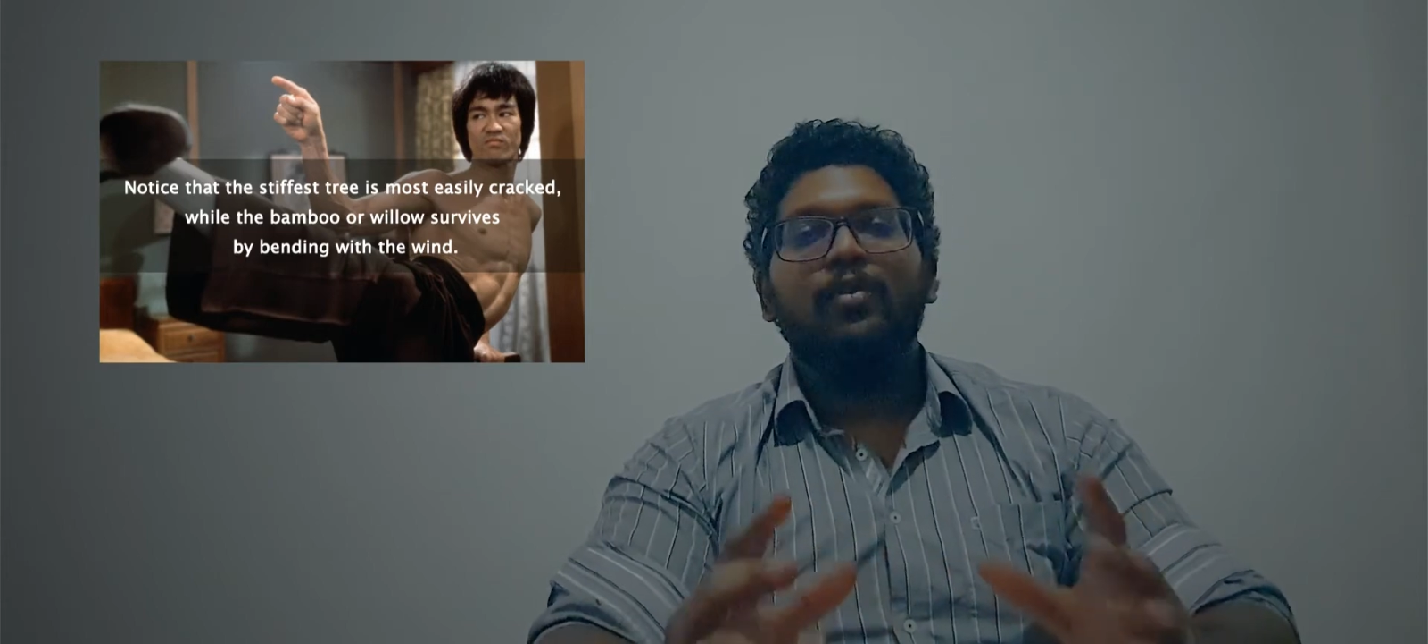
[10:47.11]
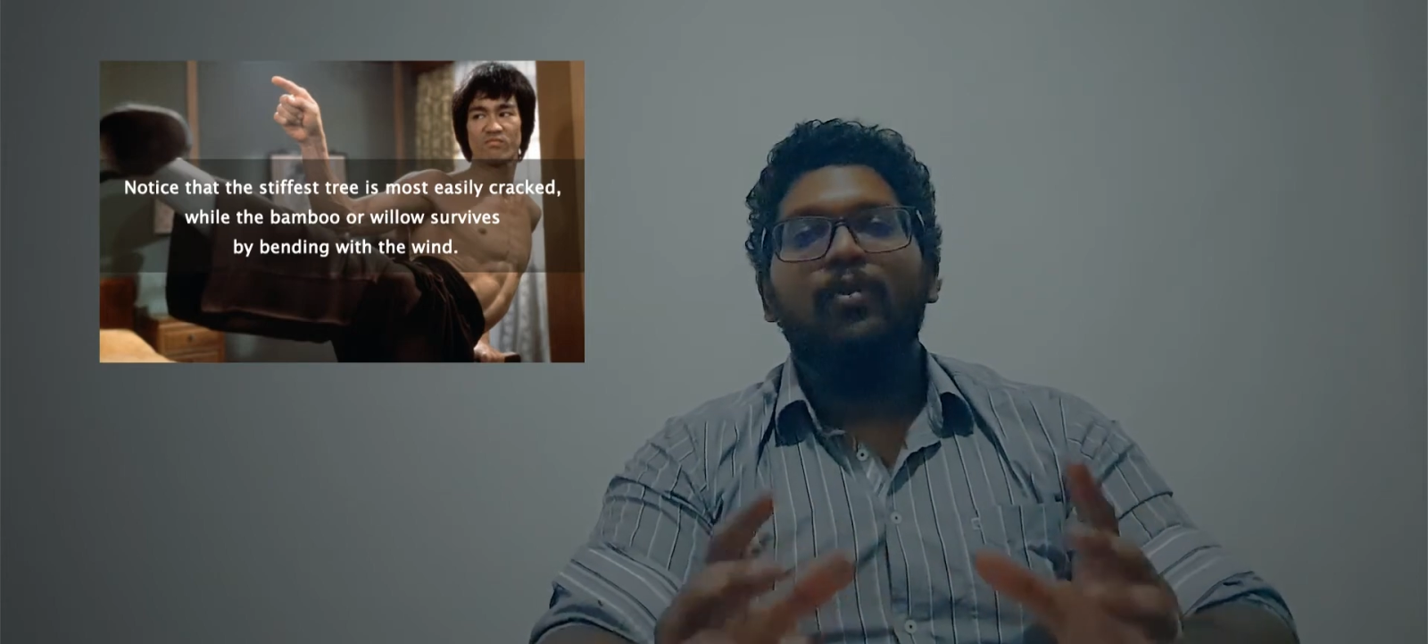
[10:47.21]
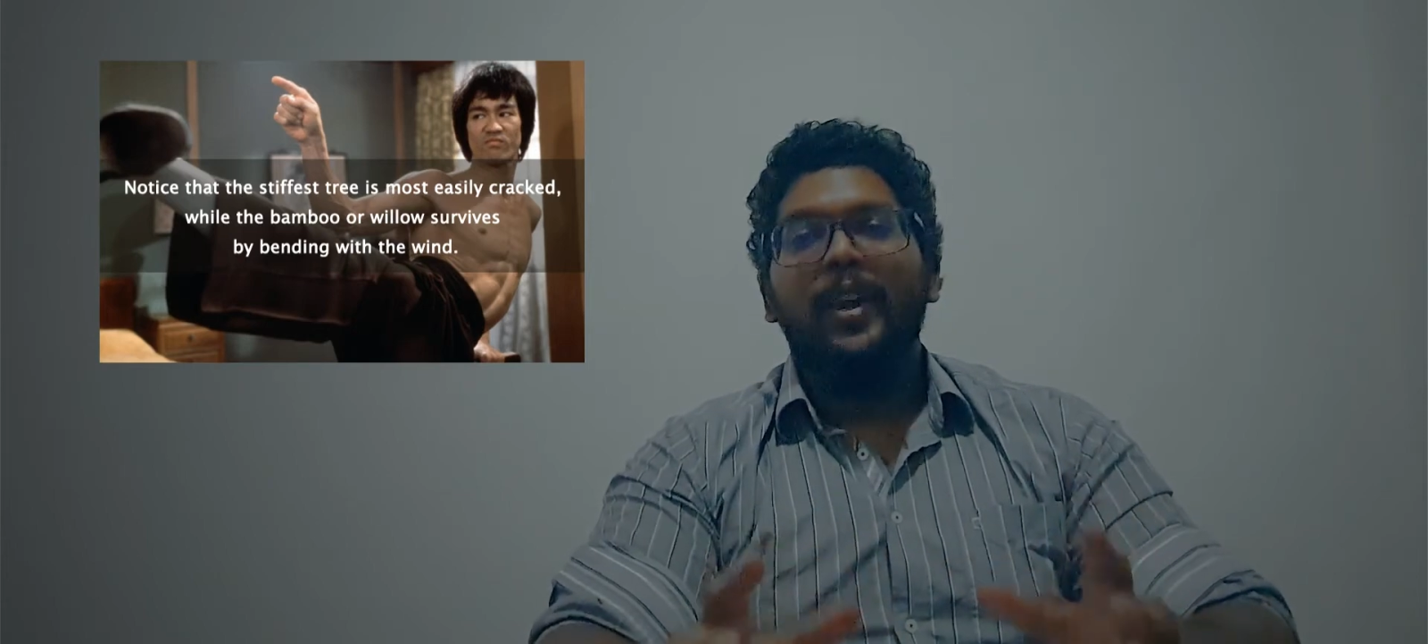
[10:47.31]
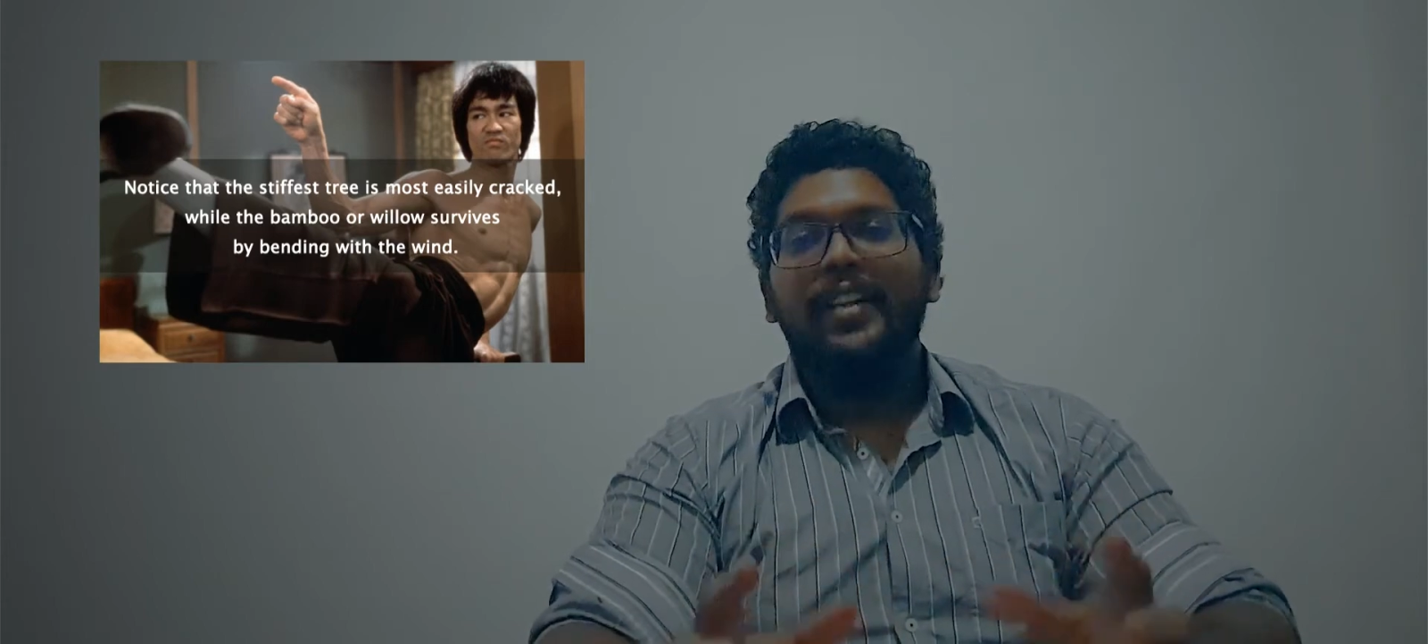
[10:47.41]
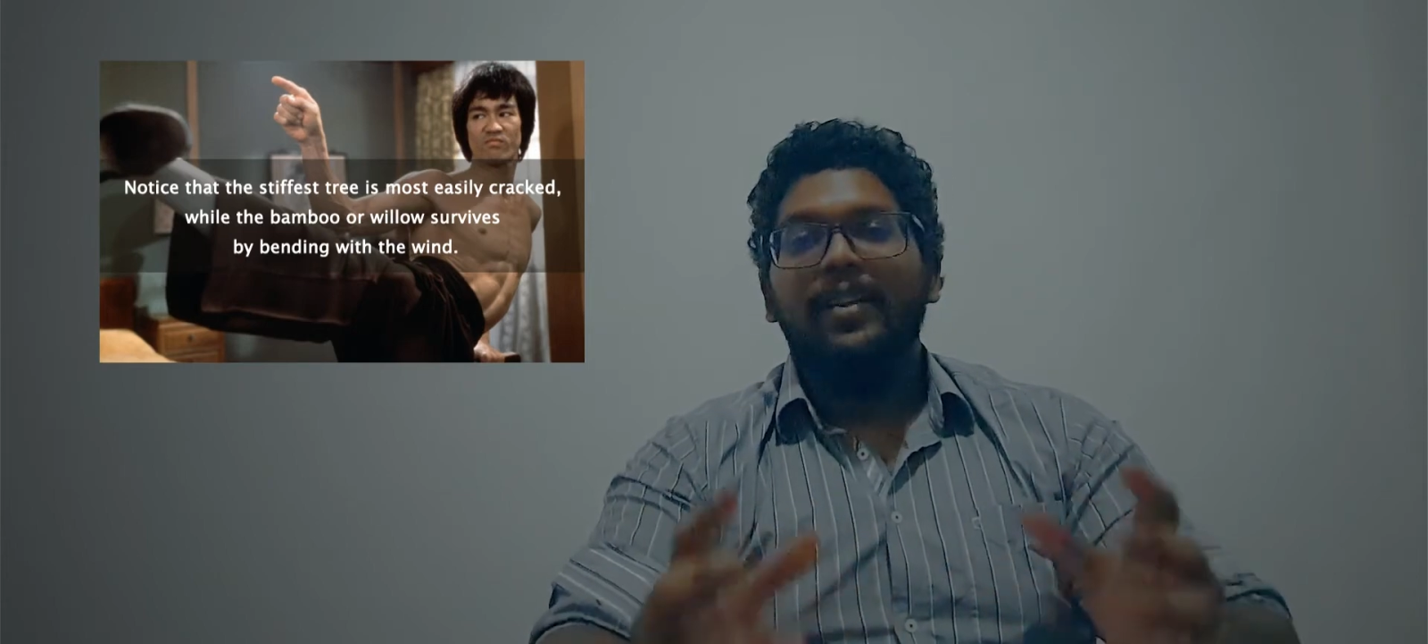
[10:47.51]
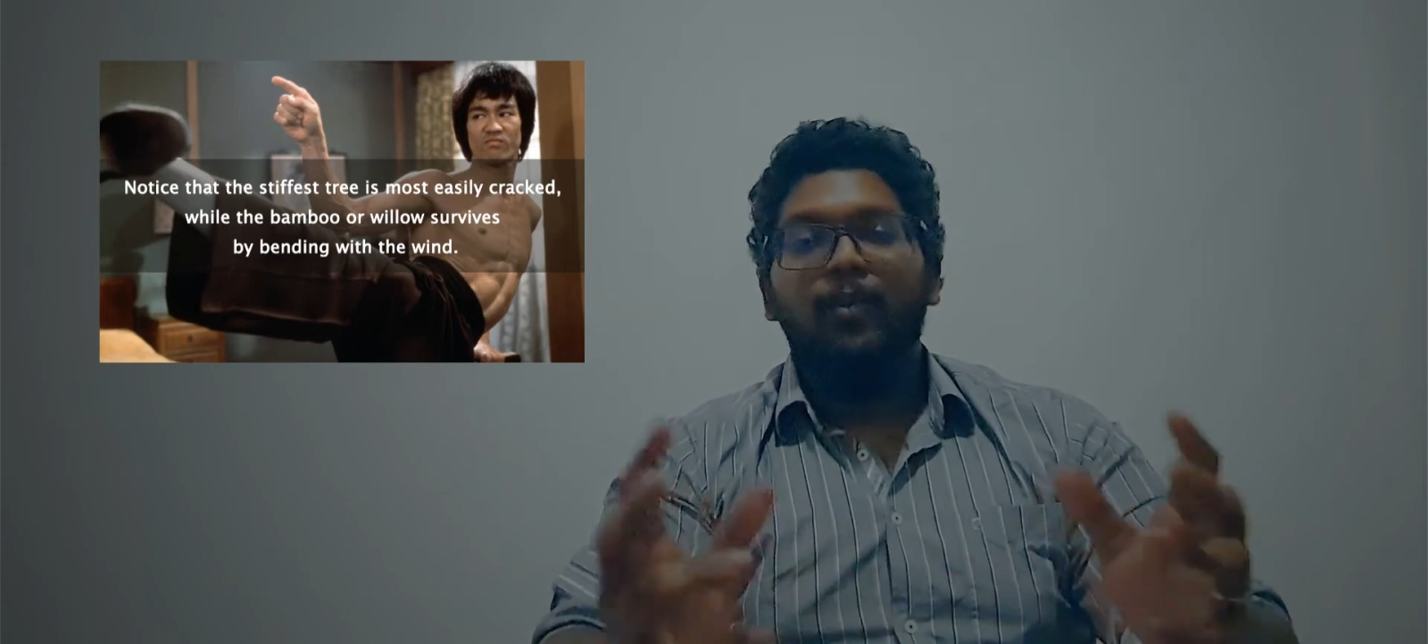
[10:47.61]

when the